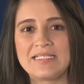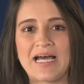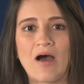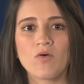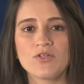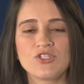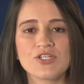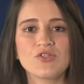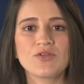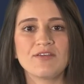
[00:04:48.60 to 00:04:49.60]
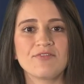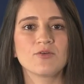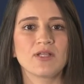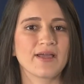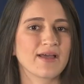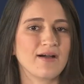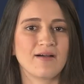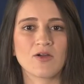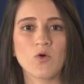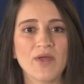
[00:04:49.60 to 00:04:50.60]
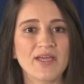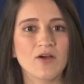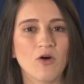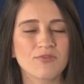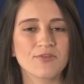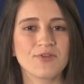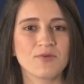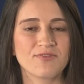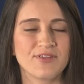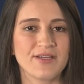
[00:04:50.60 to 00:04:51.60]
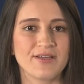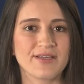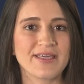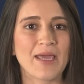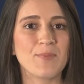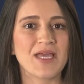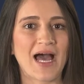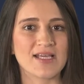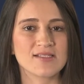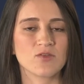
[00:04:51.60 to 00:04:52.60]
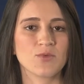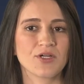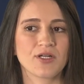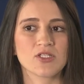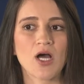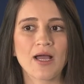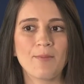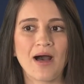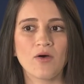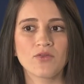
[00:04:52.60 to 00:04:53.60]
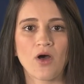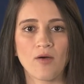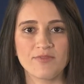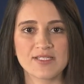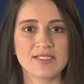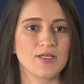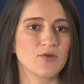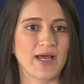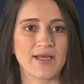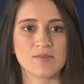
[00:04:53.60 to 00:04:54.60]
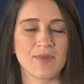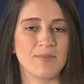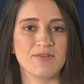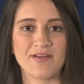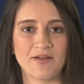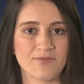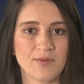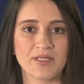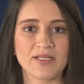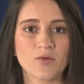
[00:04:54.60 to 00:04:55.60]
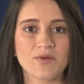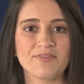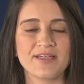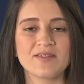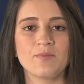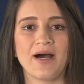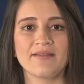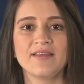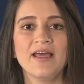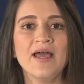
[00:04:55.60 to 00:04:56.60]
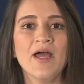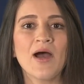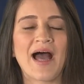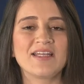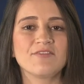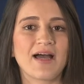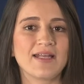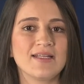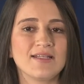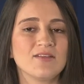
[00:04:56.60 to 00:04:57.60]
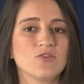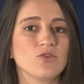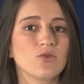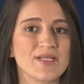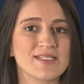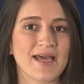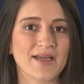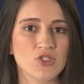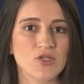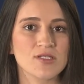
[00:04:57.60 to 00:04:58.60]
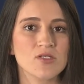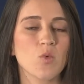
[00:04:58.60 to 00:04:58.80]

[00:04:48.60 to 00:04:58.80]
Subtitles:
Now, just to give you a quick overview of the KPIs that we're going to talk about, obviously you guys may be very familiar with it, but I divided it into 3 sections.